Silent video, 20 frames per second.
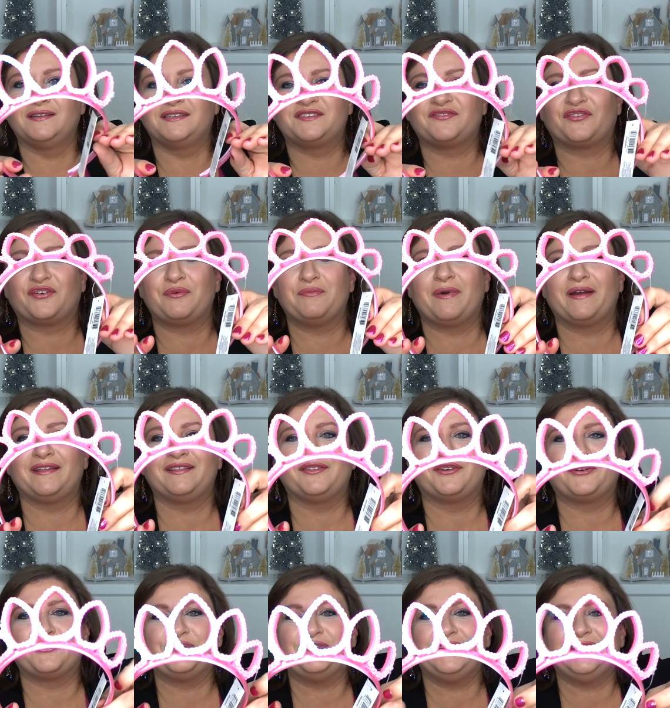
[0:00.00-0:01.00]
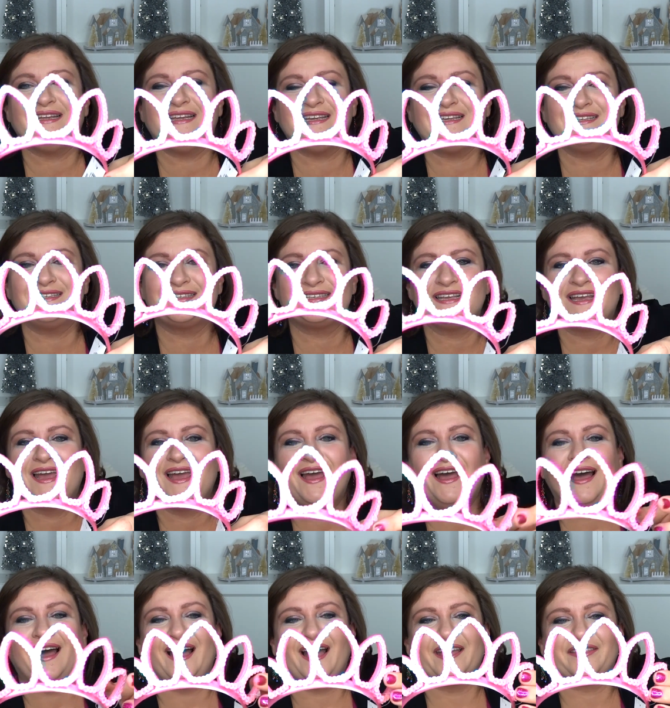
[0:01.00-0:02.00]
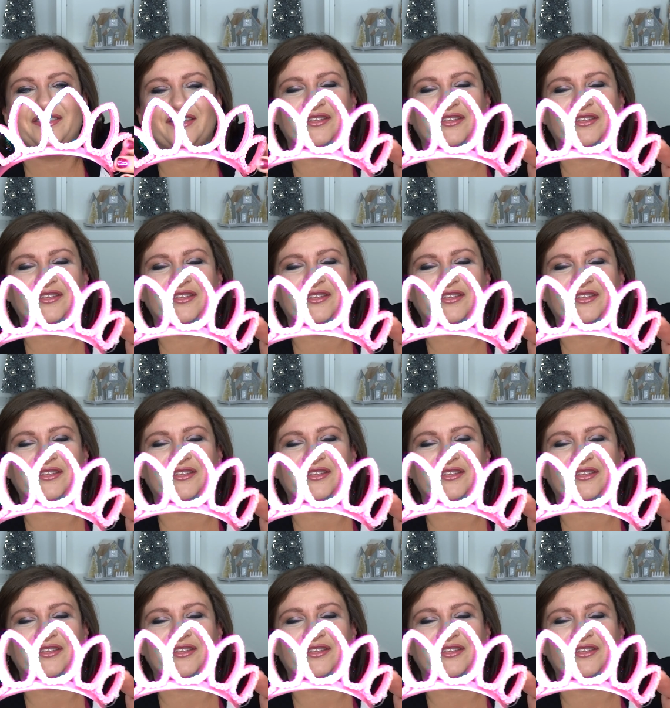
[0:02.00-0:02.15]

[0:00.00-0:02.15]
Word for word: it's for my little niece. I